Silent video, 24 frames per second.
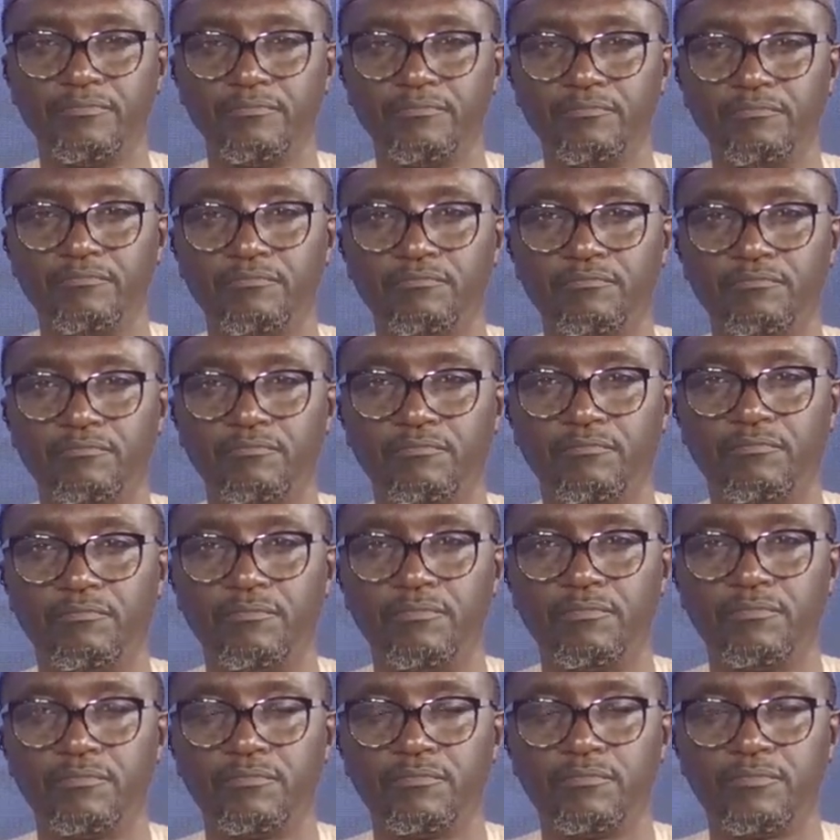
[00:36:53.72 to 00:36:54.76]
say something,
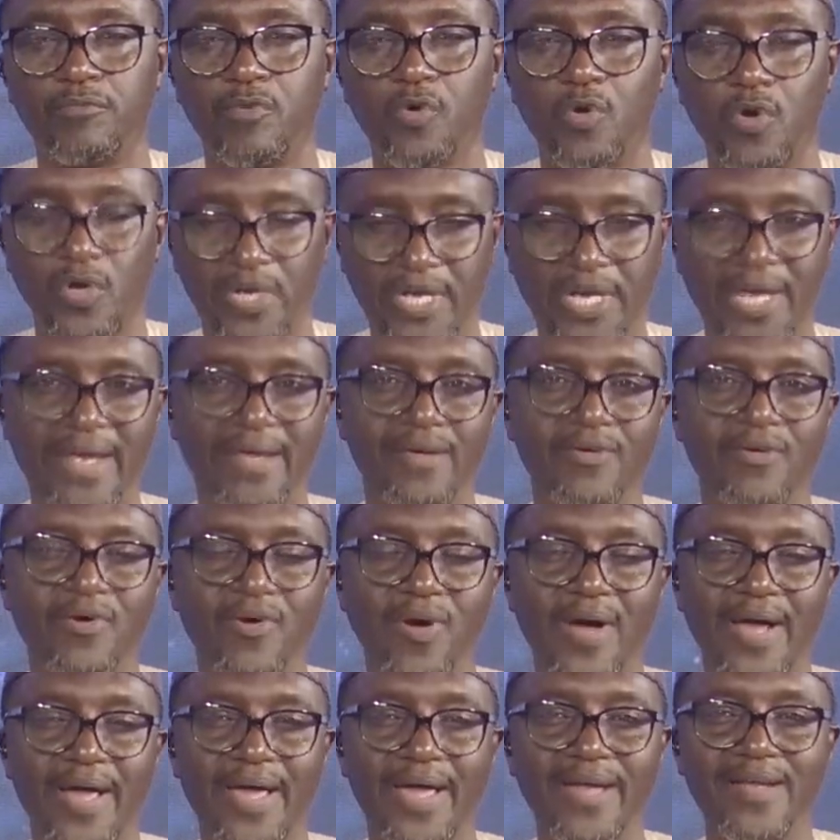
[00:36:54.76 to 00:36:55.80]
sir. Okay, yes.
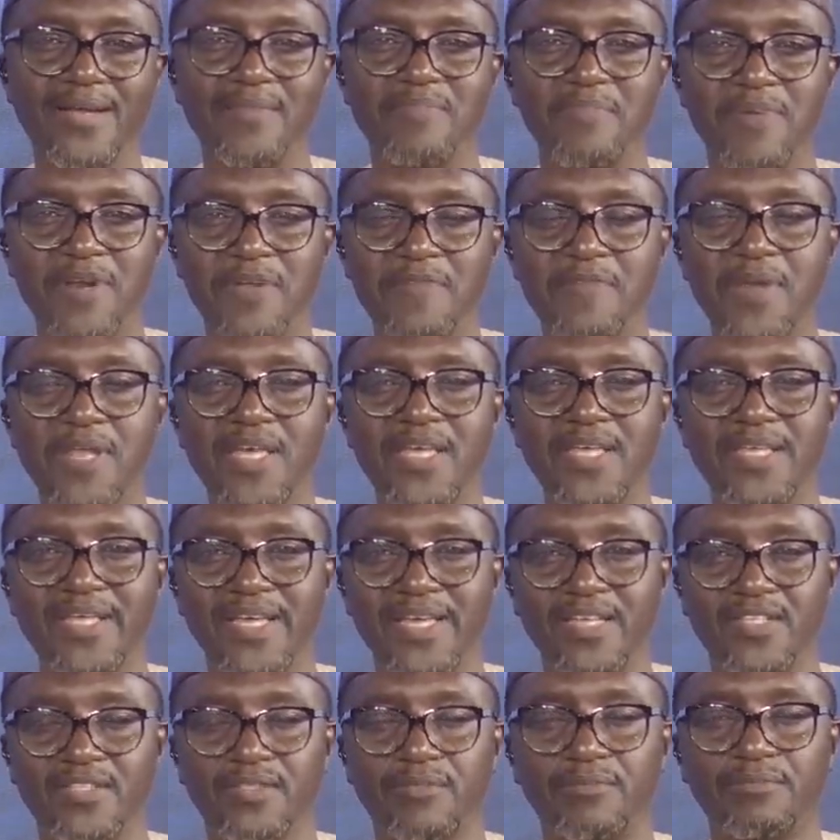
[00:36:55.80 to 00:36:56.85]
Go ahead, briefly,
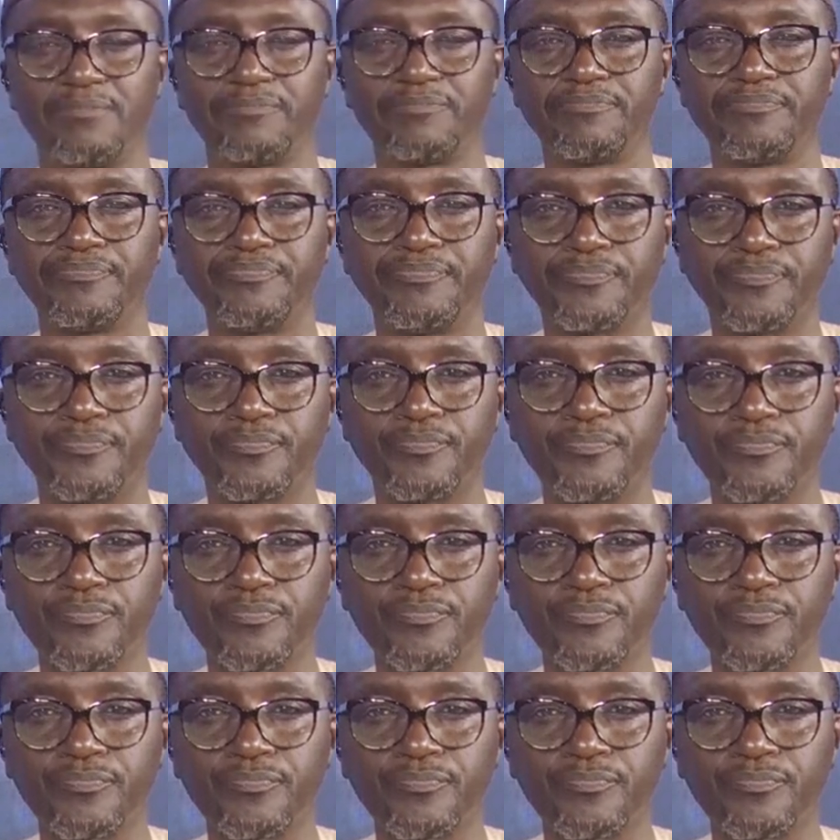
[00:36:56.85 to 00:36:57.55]
yes. Yes,